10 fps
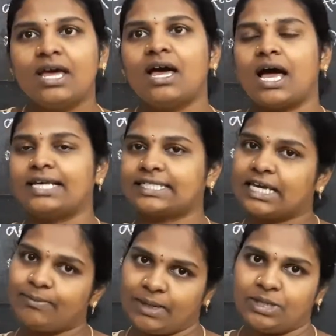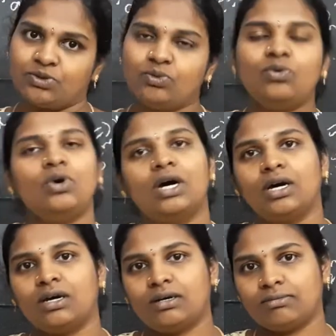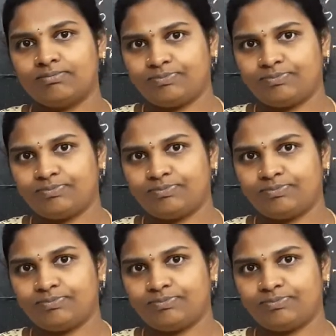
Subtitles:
asking me to